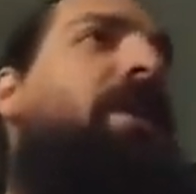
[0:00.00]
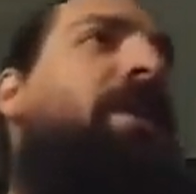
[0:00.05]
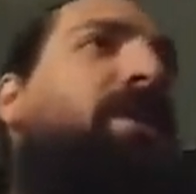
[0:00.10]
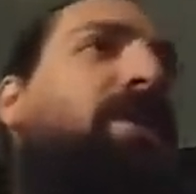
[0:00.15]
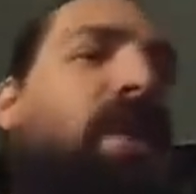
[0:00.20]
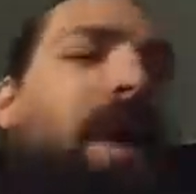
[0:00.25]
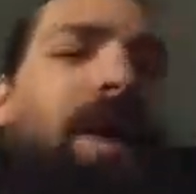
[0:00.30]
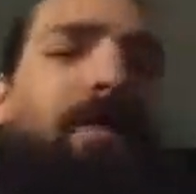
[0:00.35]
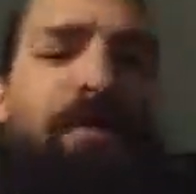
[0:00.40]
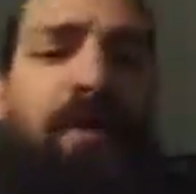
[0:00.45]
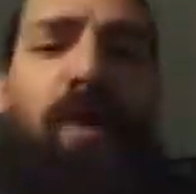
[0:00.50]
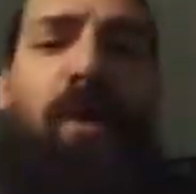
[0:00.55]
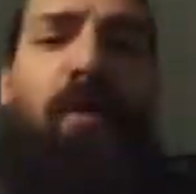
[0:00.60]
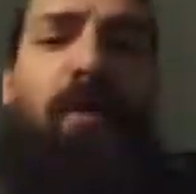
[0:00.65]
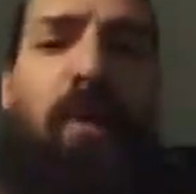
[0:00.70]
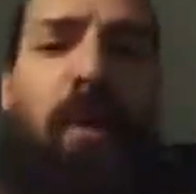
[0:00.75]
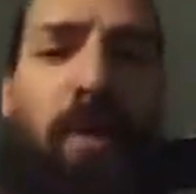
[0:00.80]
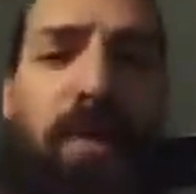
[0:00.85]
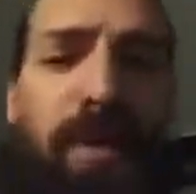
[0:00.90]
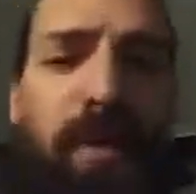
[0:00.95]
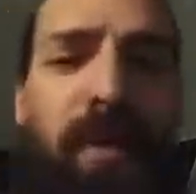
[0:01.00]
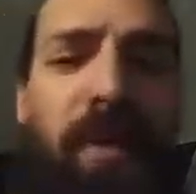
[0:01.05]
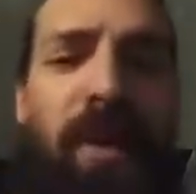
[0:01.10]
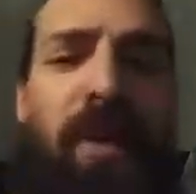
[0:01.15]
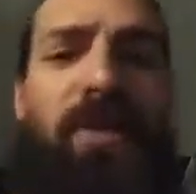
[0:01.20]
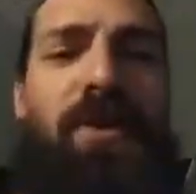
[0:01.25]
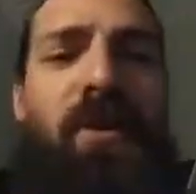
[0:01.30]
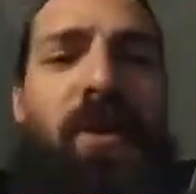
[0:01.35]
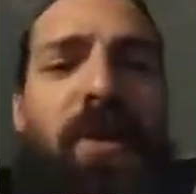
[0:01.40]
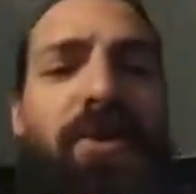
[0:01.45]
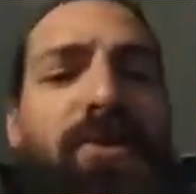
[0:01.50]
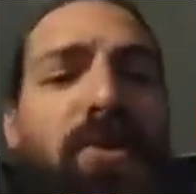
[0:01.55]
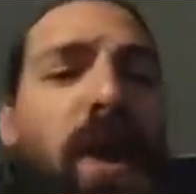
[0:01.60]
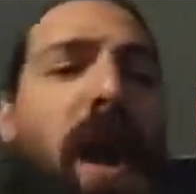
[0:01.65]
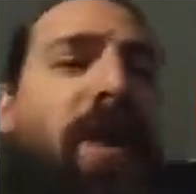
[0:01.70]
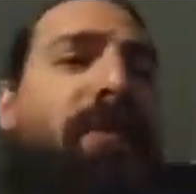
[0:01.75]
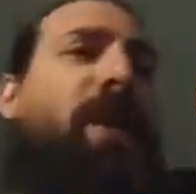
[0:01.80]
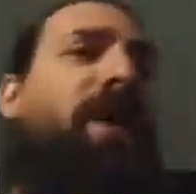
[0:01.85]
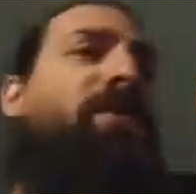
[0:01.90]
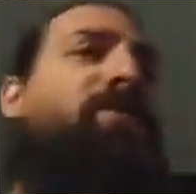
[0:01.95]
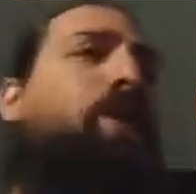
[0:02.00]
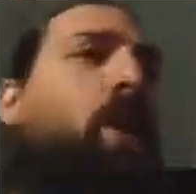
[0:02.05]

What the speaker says: You have 2 rooms full of toys. You have a